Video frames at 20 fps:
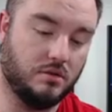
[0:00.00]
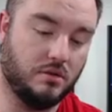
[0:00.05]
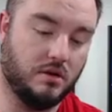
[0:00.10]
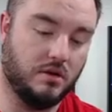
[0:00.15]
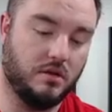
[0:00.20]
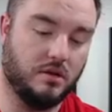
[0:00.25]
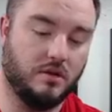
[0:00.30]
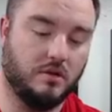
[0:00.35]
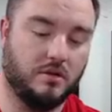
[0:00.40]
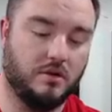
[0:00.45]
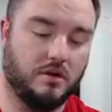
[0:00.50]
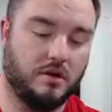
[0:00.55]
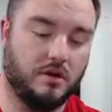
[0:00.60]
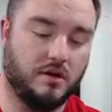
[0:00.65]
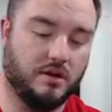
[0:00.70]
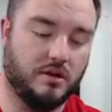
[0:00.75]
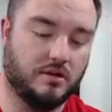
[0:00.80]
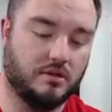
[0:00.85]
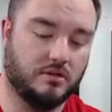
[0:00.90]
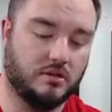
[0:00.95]
There he
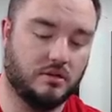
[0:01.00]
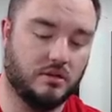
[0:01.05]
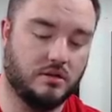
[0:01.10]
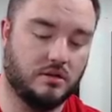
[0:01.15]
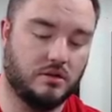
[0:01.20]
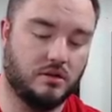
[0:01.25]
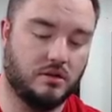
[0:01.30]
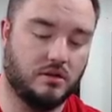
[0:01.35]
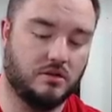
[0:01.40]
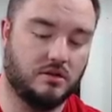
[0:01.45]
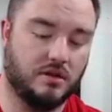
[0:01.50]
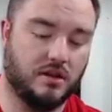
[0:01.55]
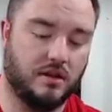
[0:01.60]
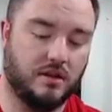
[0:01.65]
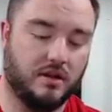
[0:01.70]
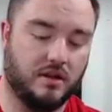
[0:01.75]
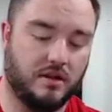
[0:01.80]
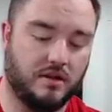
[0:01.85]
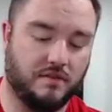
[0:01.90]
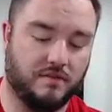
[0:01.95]
is,
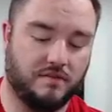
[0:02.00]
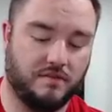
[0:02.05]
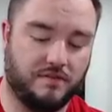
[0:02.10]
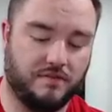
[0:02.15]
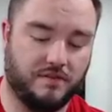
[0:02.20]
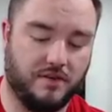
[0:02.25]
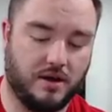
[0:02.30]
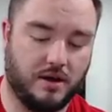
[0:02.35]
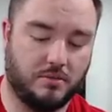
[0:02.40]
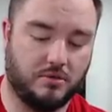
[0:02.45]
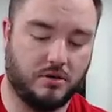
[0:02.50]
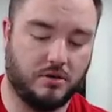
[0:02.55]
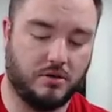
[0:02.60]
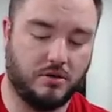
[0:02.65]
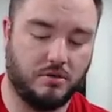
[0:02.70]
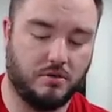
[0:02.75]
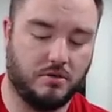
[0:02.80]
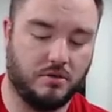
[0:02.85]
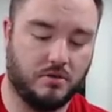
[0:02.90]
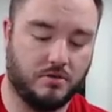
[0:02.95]
Dante
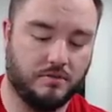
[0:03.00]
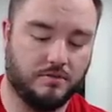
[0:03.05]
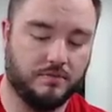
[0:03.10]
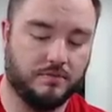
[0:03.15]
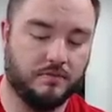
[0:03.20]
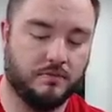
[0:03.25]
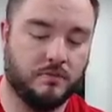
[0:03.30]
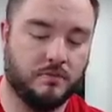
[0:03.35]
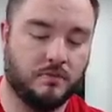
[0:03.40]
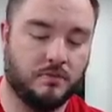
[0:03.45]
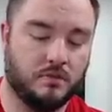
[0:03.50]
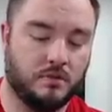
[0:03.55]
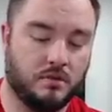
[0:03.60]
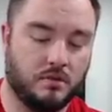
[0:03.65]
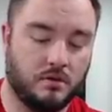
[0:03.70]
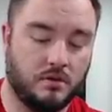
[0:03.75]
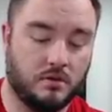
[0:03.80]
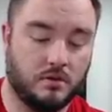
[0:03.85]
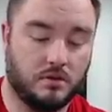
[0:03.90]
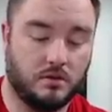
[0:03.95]
Fabro.
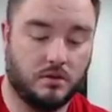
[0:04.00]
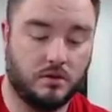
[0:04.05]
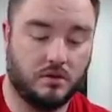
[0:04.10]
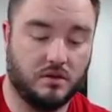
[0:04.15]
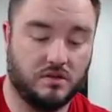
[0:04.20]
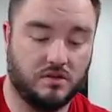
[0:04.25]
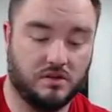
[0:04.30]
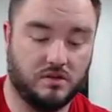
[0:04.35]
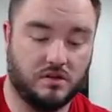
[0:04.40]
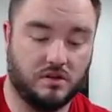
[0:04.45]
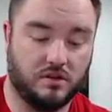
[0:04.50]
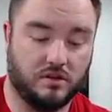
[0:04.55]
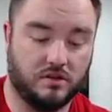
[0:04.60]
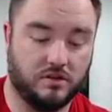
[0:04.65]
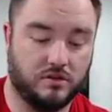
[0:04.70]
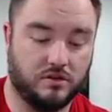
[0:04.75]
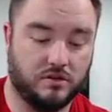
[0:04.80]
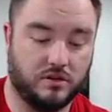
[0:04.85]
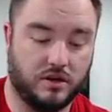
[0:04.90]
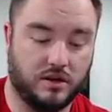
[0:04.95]
This young
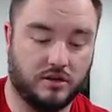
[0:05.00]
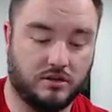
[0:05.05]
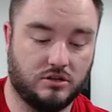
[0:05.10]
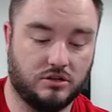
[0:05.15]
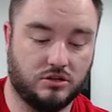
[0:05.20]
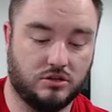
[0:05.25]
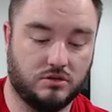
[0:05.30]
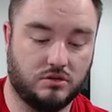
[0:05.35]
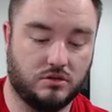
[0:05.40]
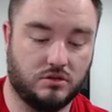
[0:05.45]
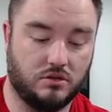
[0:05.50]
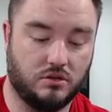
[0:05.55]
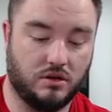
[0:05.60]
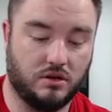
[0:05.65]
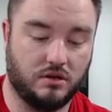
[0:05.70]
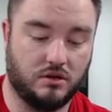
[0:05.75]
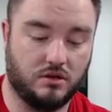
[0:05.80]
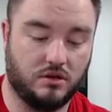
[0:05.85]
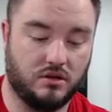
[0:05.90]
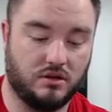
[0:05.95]
little guy is
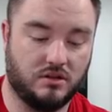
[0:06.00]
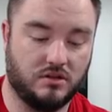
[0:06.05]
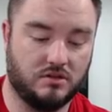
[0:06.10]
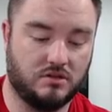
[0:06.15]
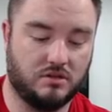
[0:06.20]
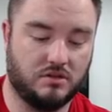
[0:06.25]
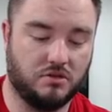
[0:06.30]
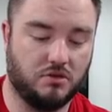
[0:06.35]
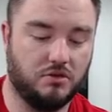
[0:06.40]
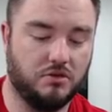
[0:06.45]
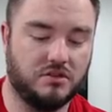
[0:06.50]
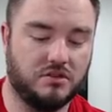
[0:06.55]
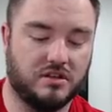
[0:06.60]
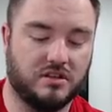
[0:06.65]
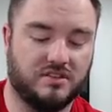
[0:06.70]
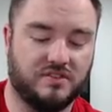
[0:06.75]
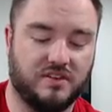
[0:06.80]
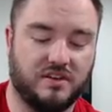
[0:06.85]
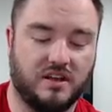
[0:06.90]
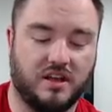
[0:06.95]
he's grew to 6
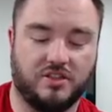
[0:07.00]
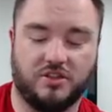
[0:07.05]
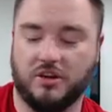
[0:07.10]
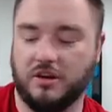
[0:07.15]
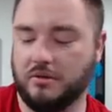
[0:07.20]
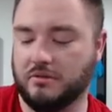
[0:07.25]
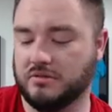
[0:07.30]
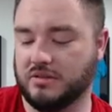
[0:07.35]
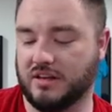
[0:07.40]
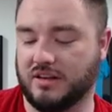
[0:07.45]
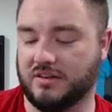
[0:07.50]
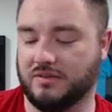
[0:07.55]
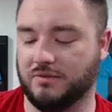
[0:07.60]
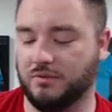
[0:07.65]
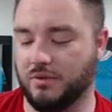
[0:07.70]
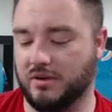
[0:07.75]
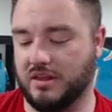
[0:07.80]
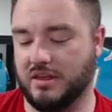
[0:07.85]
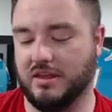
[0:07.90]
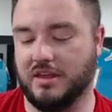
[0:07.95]
feet. I thought he was like,
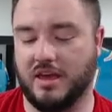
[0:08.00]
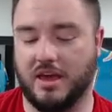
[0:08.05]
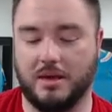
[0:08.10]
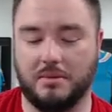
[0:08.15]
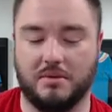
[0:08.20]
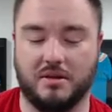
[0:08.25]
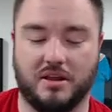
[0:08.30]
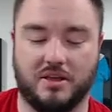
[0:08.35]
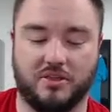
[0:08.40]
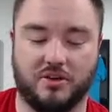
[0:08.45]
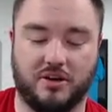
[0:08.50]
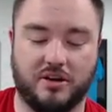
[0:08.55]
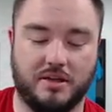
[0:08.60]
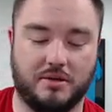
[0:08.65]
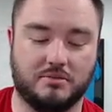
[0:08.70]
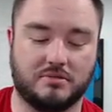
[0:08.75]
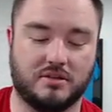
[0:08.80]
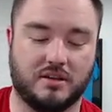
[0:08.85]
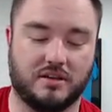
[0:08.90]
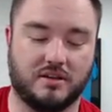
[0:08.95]
when he came in, I thought he
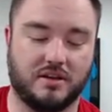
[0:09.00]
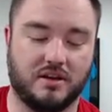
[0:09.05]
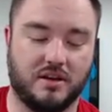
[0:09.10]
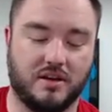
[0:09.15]
was like